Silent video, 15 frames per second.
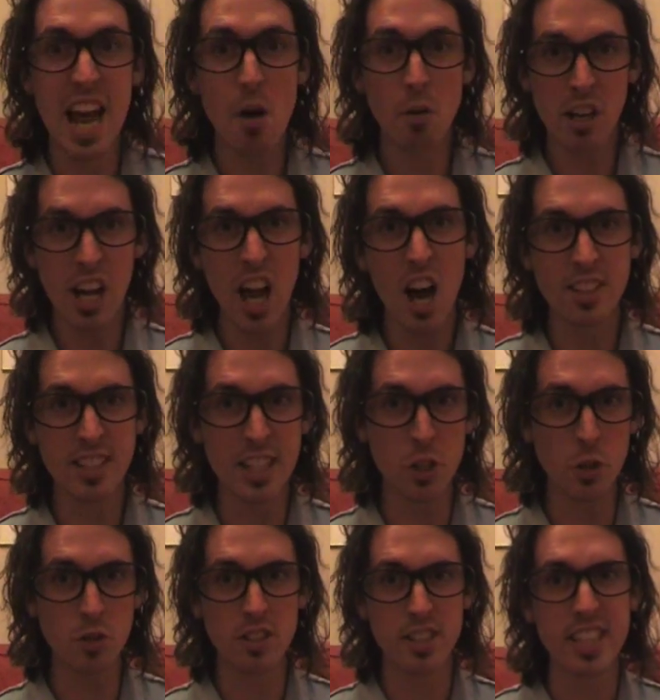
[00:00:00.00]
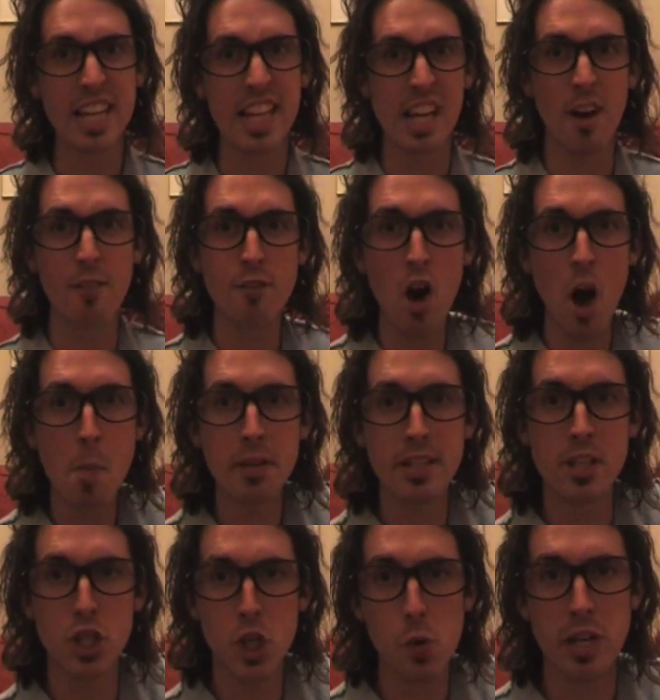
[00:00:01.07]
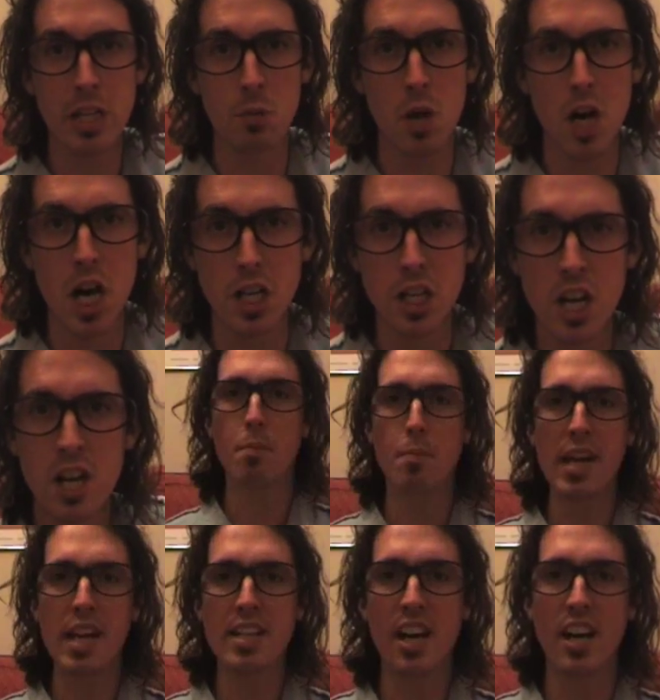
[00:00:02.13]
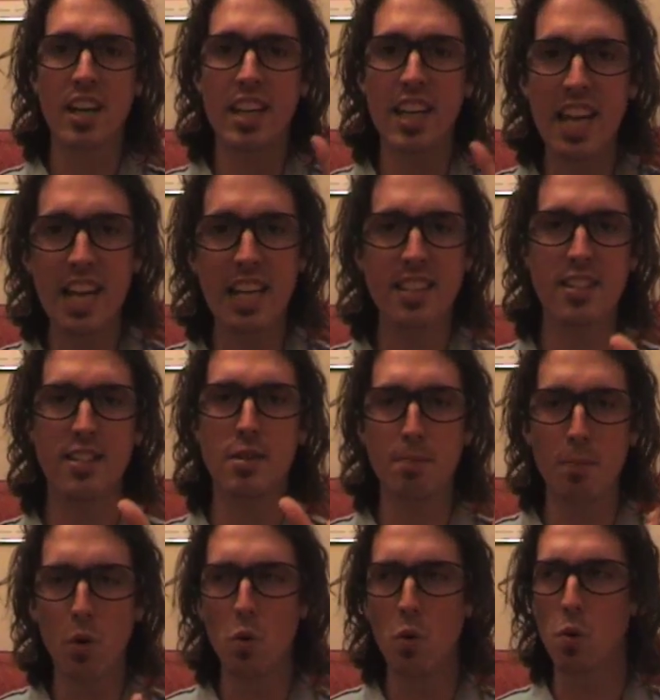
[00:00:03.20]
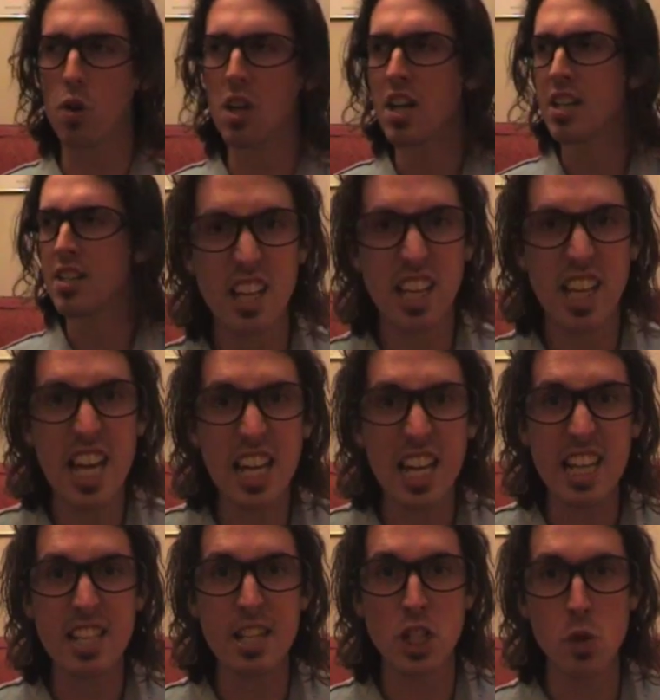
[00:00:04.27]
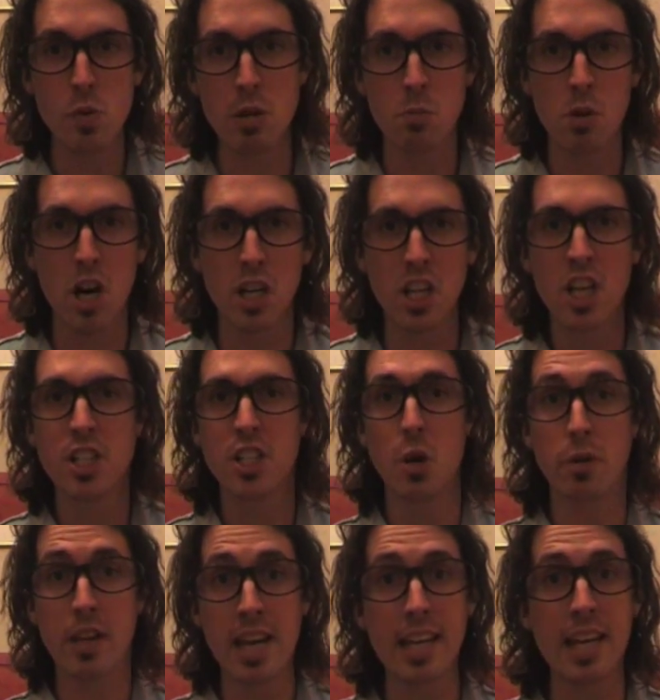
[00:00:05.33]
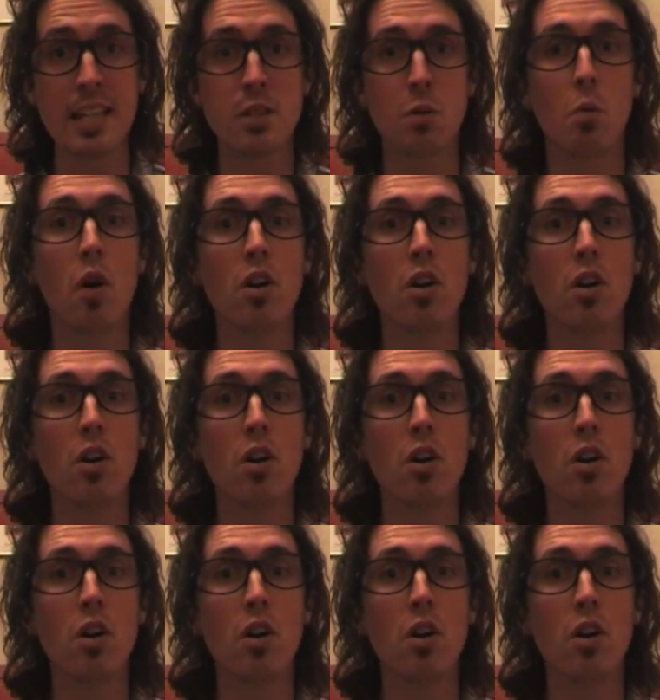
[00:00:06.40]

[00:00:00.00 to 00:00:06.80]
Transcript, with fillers: Now class, as you can see, a verb is a doing word. Peter kicks the ball. Kick is a doing word, so kick is